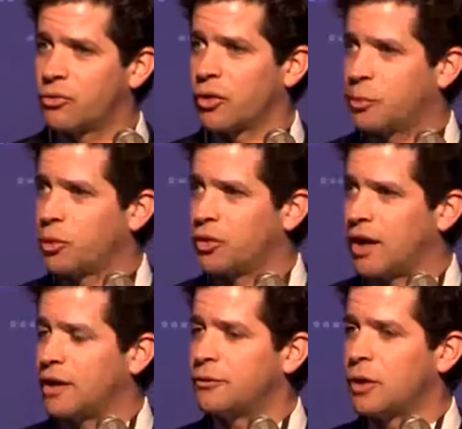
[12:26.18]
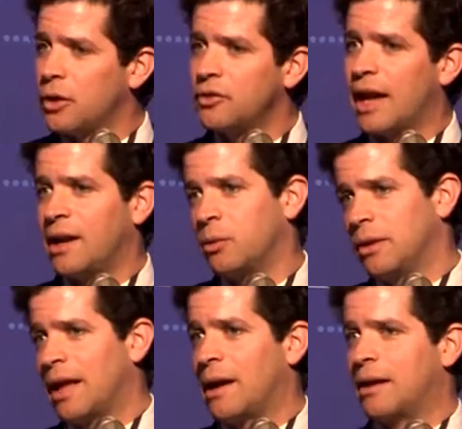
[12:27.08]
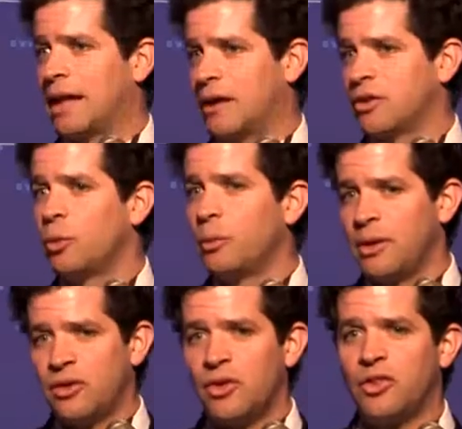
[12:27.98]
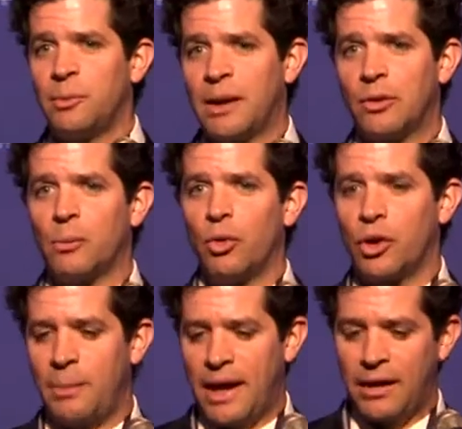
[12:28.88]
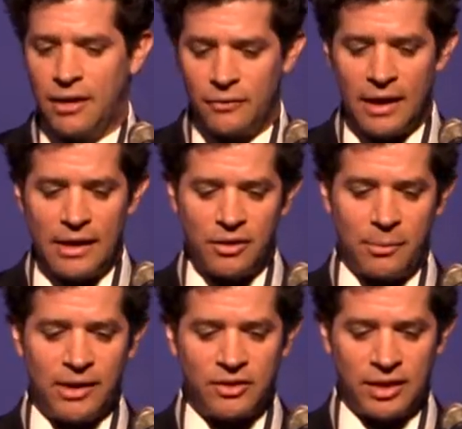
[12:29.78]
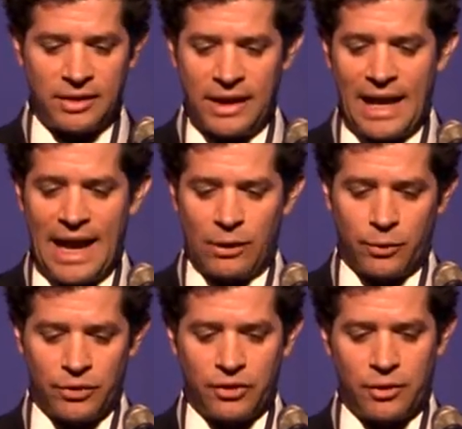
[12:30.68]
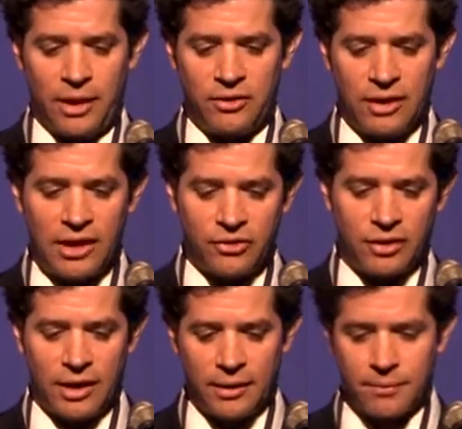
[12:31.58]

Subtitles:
cross-border data flows, and it will allow small businesses to be a lot more competitive domestically and also internationally.